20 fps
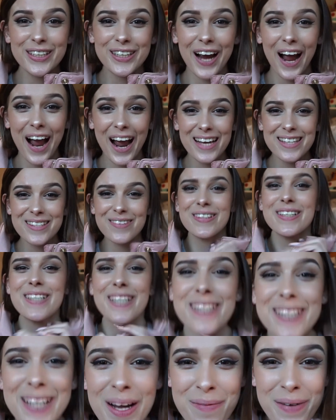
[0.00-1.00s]
You guys, we
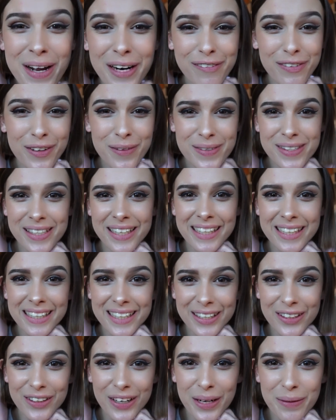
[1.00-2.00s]
just got back from seeing
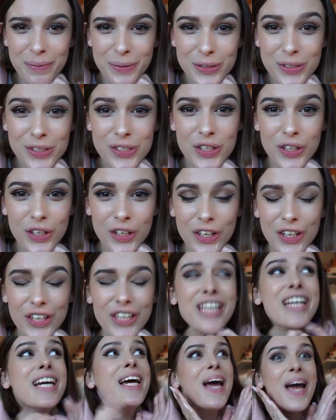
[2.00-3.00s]
The Incredibles
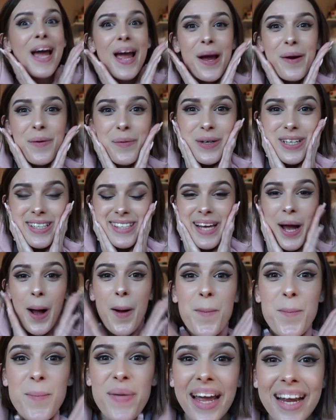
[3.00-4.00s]
2. It was
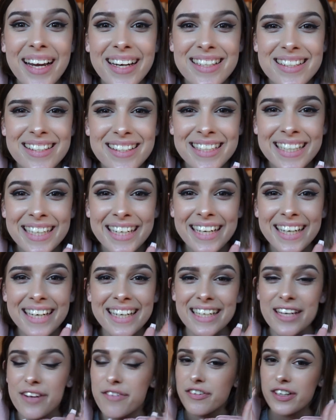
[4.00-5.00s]

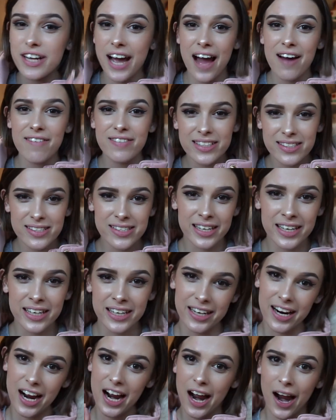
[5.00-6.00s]
amazing. If you haven't seen
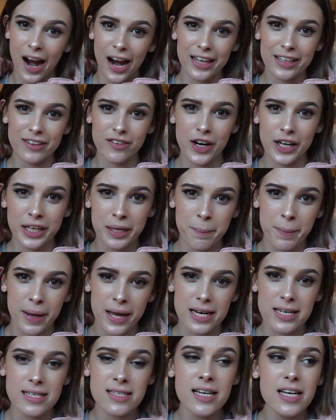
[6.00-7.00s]
it, I highly
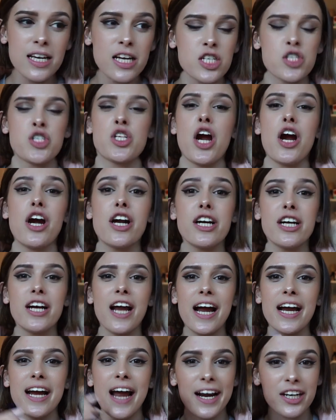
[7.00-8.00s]
recommend. Jared and
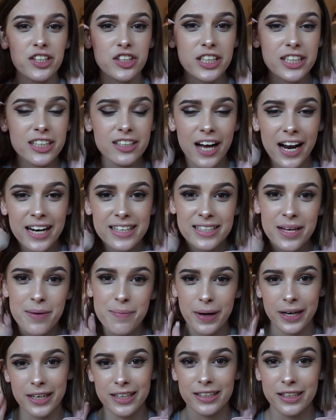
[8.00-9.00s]
I actually liked
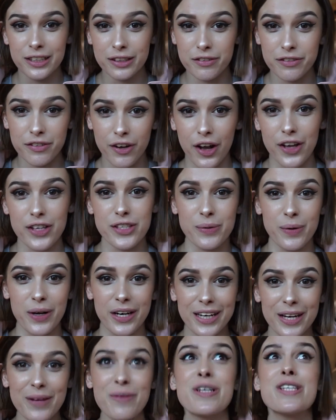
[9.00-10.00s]
it better than the first
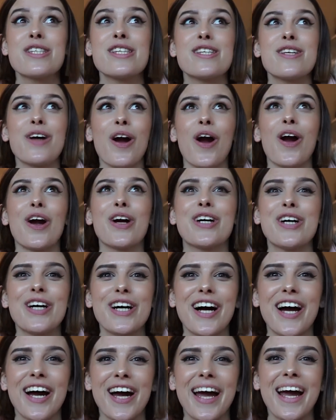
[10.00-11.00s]
one. It was so
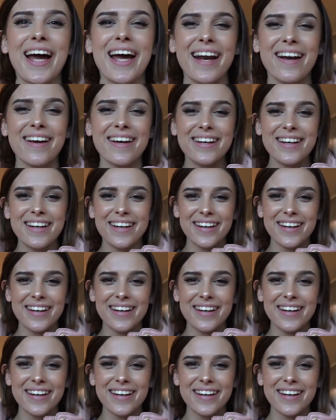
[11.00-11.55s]
good.